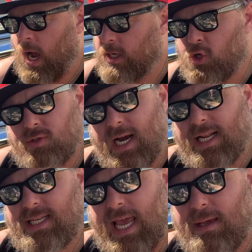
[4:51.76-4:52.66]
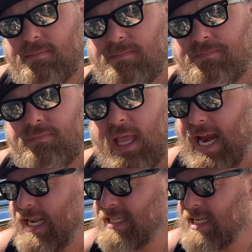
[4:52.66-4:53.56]
two-sided tape,
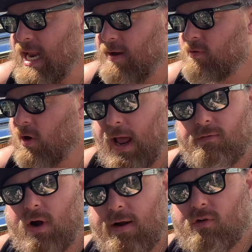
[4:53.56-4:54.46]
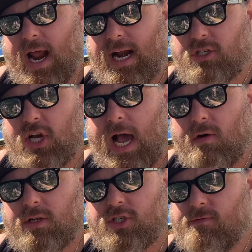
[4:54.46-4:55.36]
and he's never ever had a
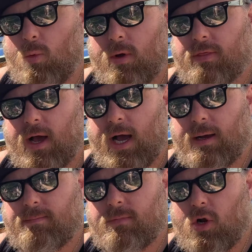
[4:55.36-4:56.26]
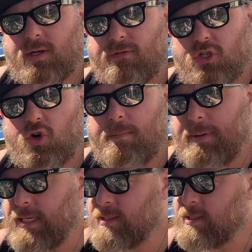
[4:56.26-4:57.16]
challenge, even with different trim
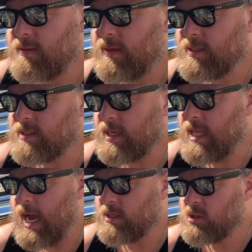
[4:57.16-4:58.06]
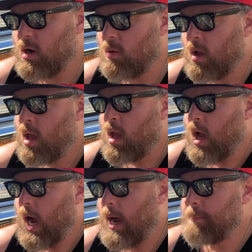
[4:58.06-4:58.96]
pieces and things like that. So
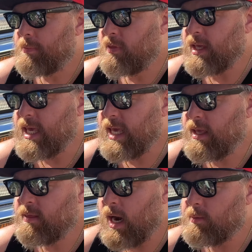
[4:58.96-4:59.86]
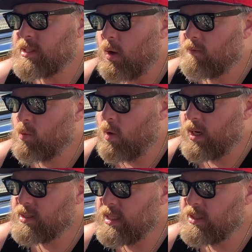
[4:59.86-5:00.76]
the key that I would tell everyone
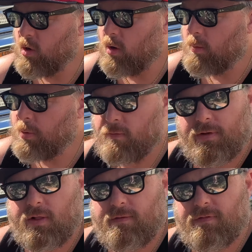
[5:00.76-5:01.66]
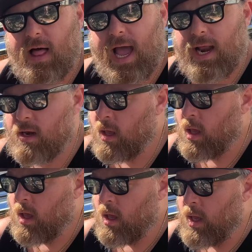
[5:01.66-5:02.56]
is these are perfectly flat,
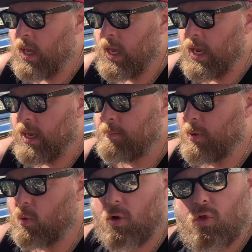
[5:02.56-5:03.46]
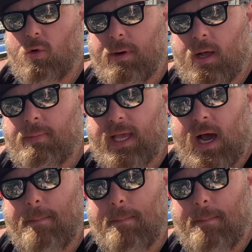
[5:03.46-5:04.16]
billet aluminum. They come